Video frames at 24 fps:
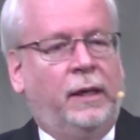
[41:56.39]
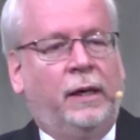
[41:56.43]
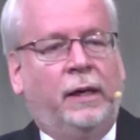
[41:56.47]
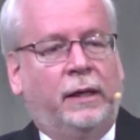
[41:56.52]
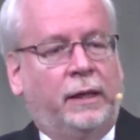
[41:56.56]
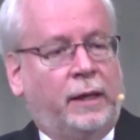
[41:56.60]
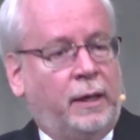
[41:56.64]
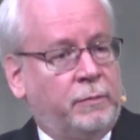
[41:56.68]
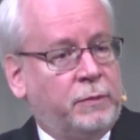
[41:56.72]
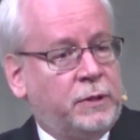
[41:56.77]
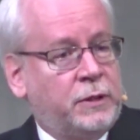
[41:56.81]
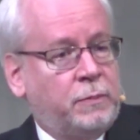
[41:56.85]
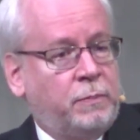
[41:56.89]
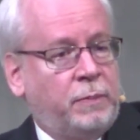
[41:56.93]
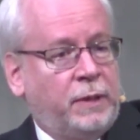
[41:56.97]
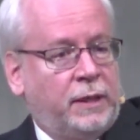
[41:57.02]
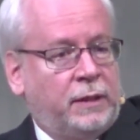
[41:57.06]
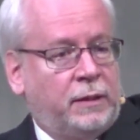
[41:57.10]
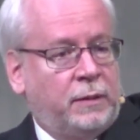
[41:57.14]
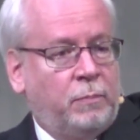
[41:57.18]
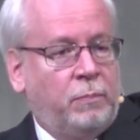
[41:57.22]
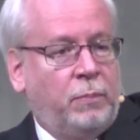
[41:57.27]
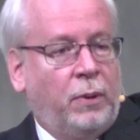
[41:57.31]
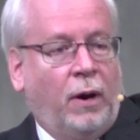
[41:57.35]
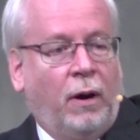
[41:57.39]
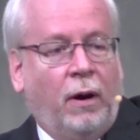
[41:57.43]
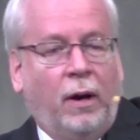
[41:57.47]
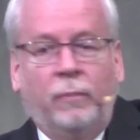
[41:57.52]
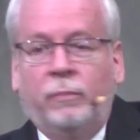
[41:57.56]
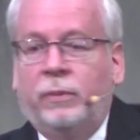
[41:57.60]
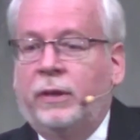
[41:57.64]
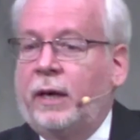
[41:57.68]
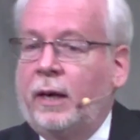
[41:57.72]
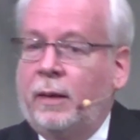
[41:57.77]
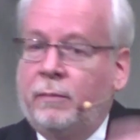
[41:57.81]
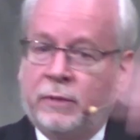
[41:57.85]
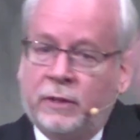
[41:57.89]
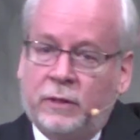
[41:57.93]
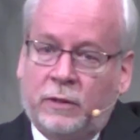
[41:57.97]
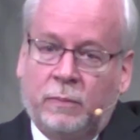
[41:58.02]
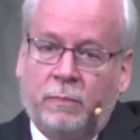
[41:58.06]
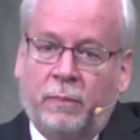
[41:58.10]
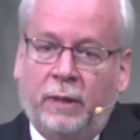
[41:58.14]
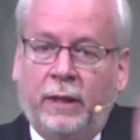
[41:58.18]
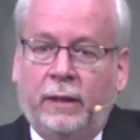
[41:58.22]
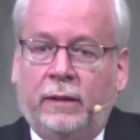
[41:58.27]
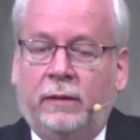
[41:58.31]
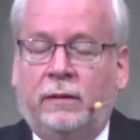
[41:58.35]
come and speak to Bob, come and
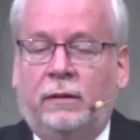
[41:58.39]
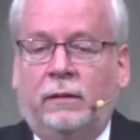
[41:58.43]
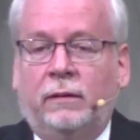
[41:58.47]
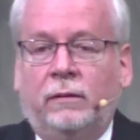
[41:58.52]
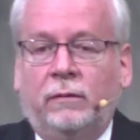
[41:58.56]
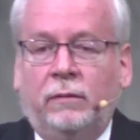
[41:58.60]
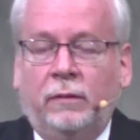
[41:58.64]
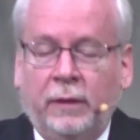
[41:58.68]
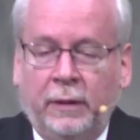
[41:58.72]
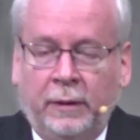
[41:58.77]
speak to